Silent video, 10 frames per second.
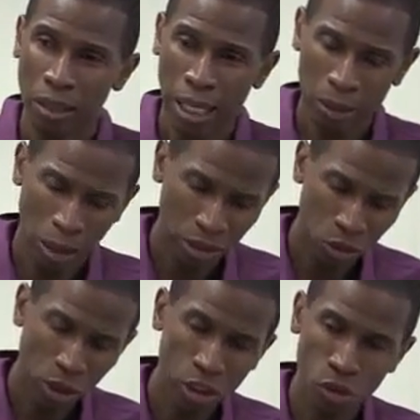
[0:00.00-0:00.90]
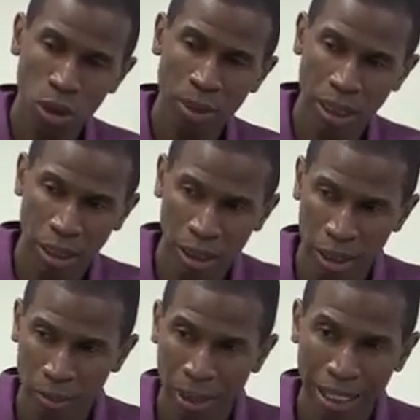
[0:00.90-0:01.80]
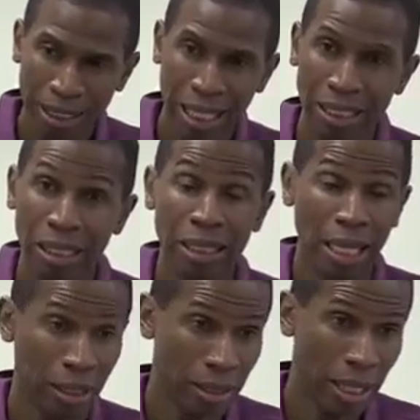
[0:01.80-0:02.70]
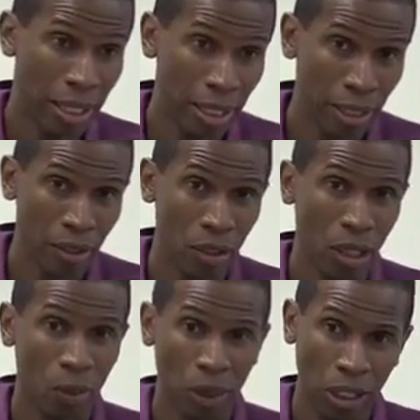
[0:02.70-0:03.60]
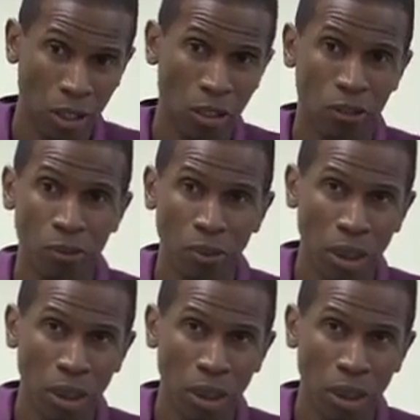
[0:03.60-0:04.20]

I started dreaming again back in 1999 when I got off,